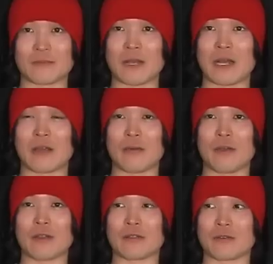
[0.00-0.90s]
I
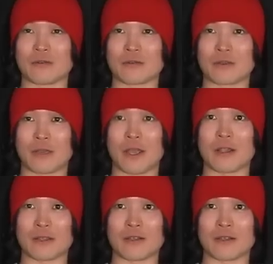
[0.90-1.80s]
went to
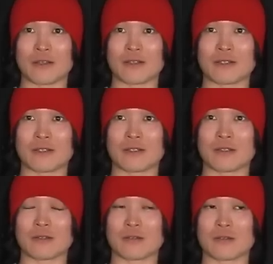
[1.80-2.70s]
Canada.
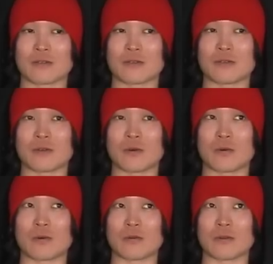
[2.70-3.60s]

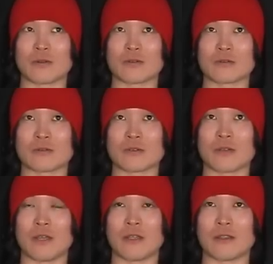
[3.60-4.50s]
So,
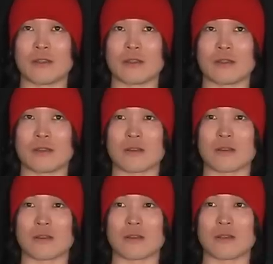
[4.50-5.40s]
and
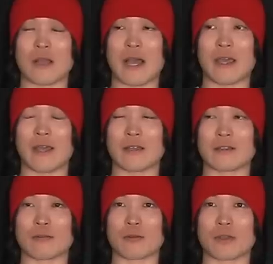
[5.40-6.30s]
I had
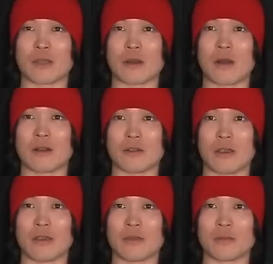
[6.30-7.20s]
a working
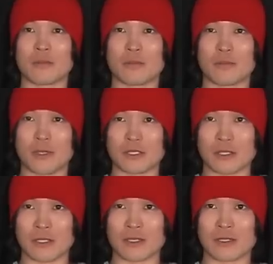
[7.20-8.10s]
holiday
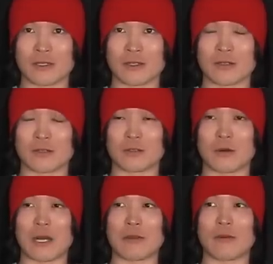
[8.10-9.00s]
visa, so
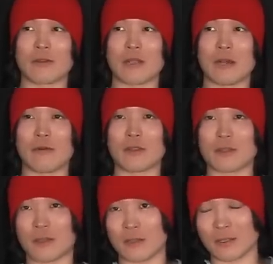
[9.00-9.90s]
I went to
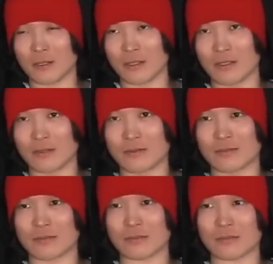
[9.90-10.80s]
Canada,
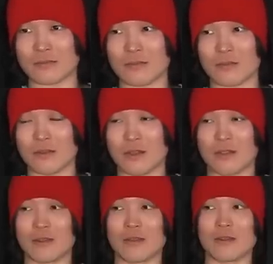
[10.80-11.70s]

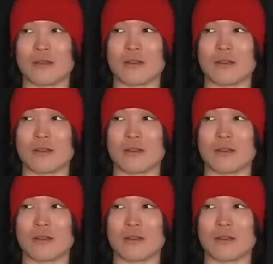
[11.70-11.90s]
and